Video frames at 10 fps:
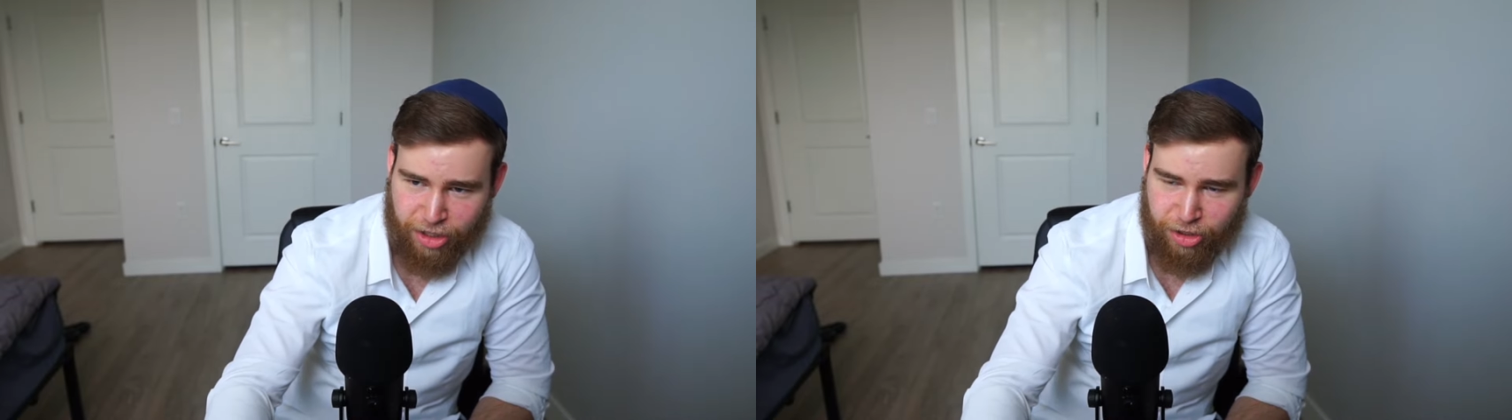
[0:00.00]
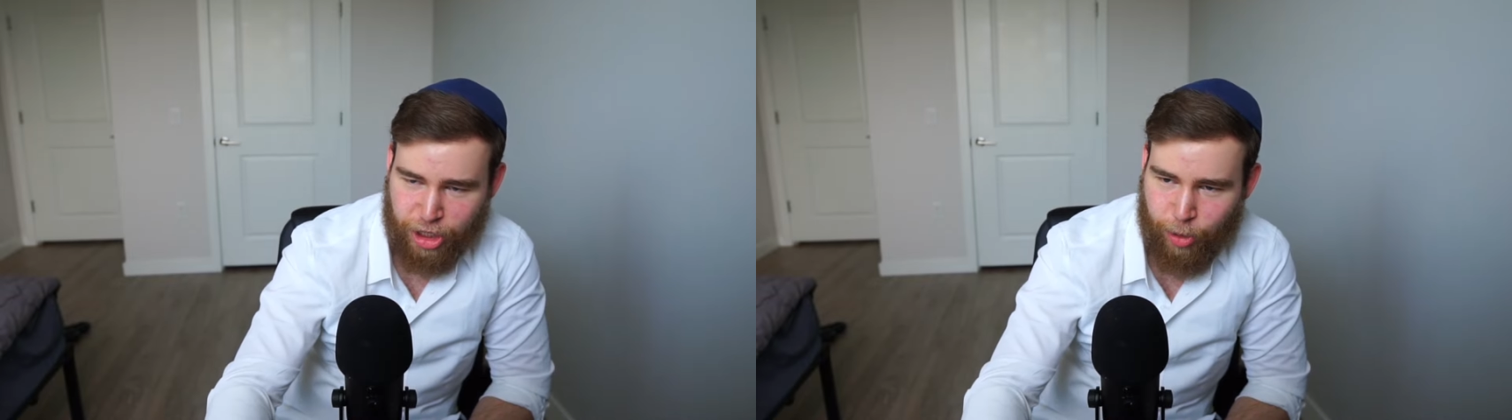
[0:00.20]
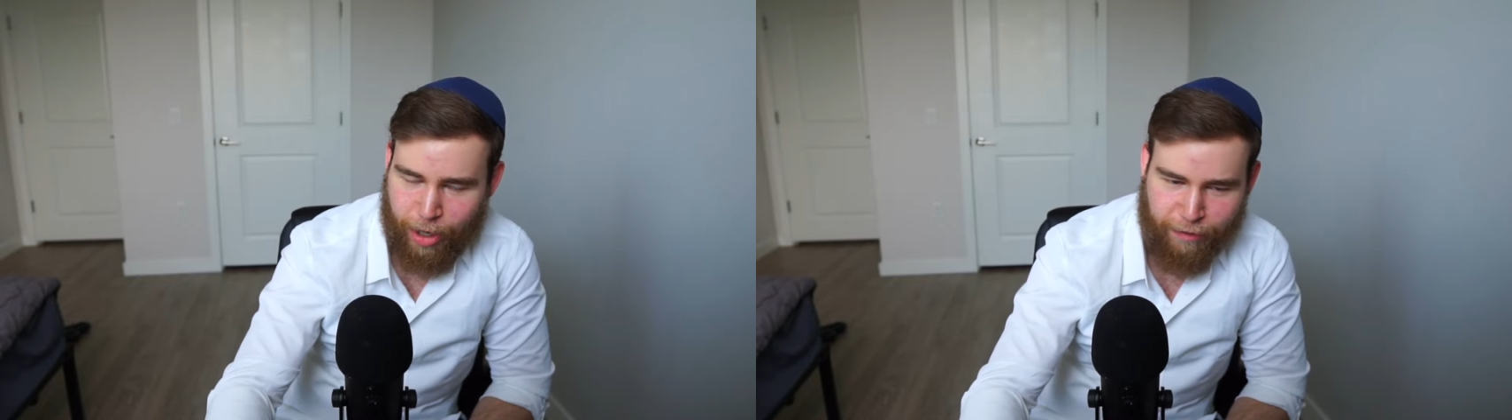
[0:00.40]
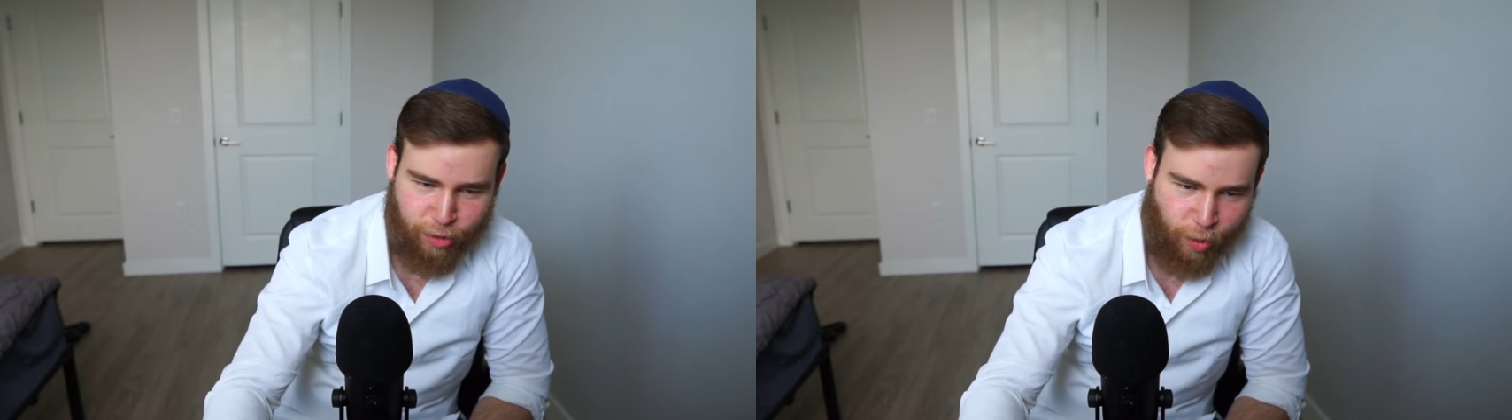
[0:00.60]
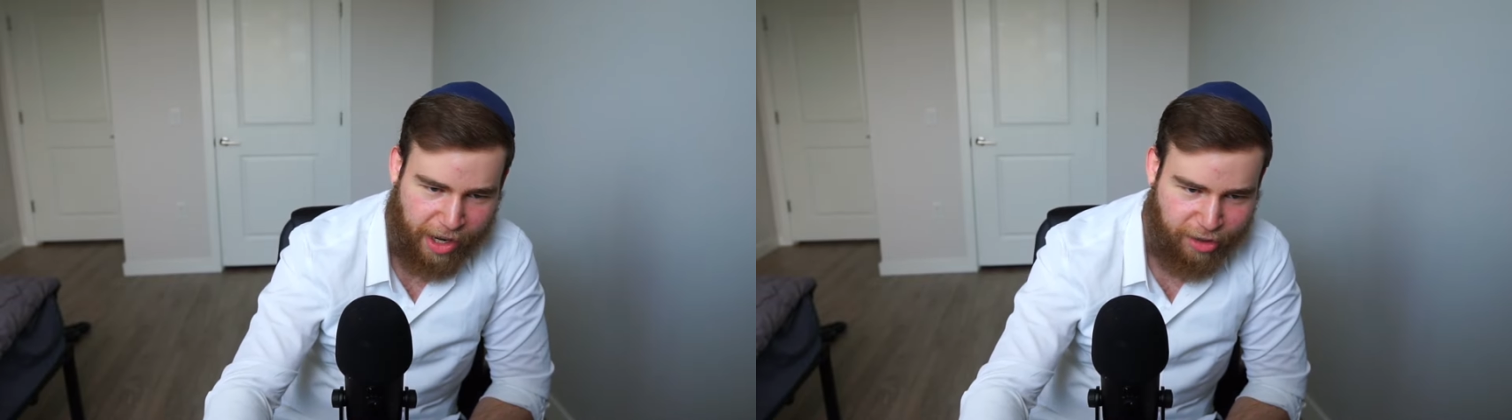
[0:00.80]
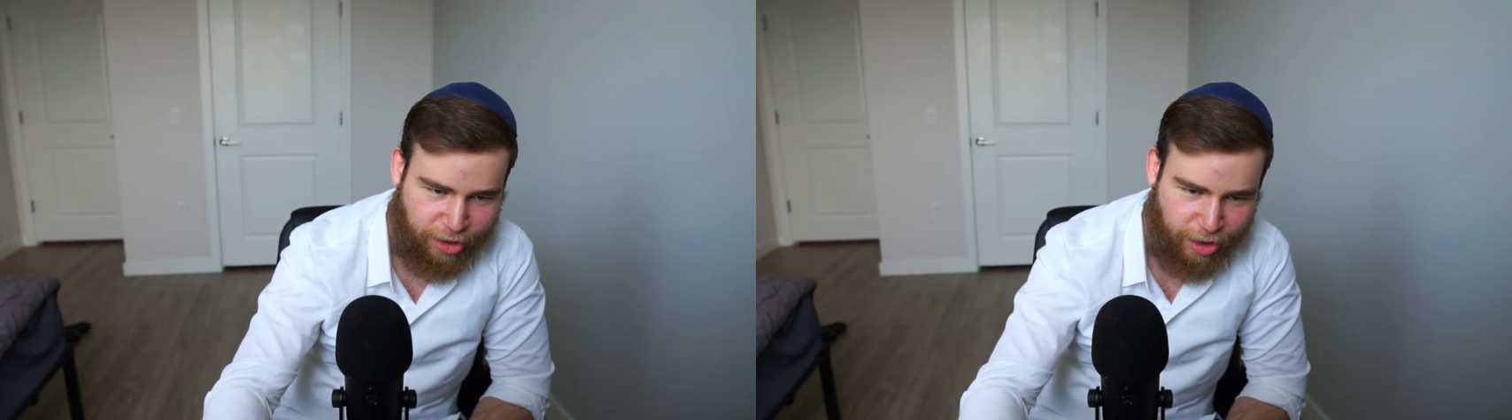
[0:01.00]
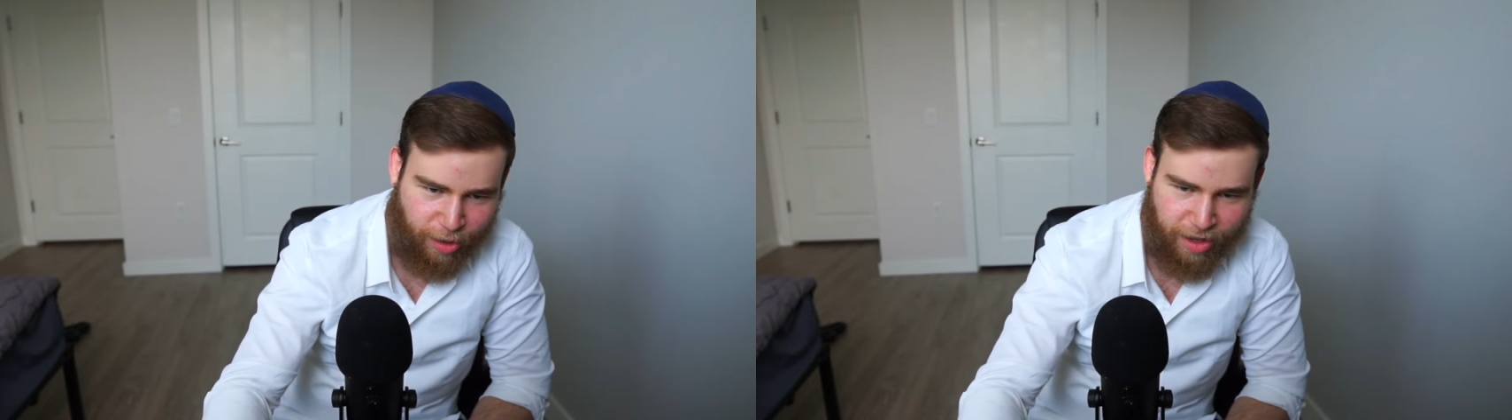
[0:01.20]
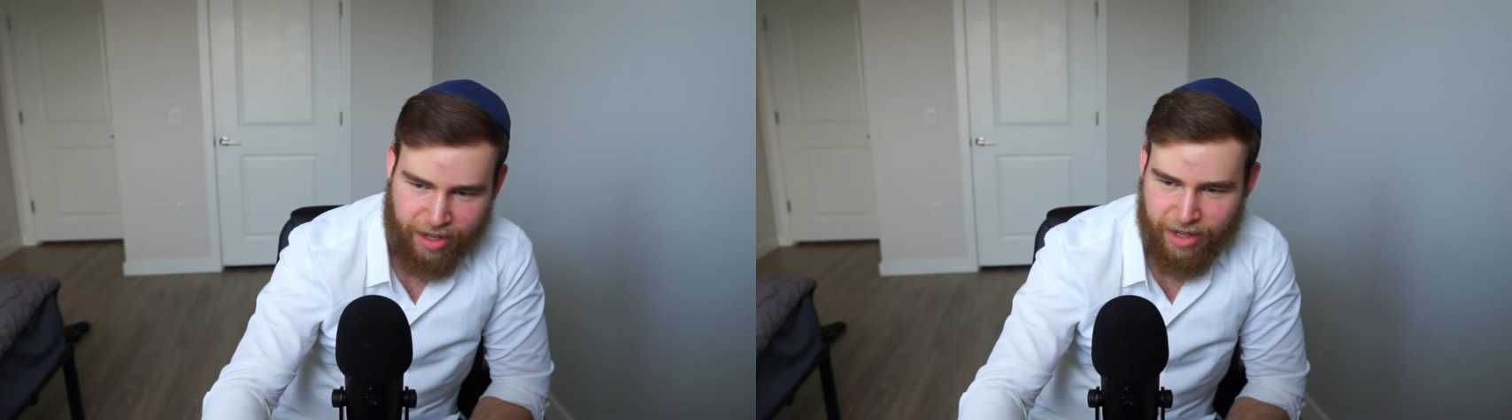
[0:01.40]
he should go out of his way
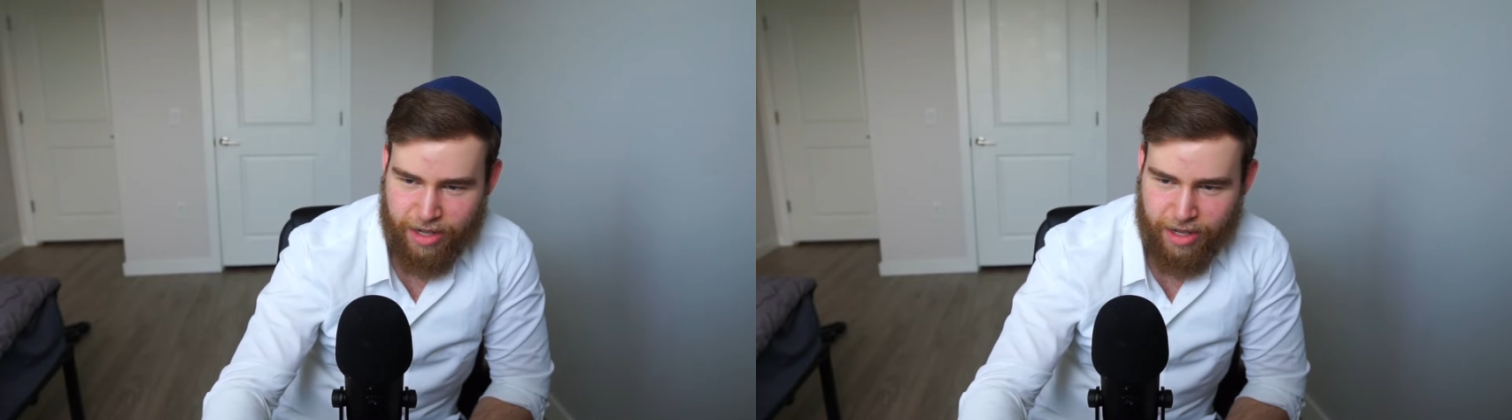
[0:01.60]
to,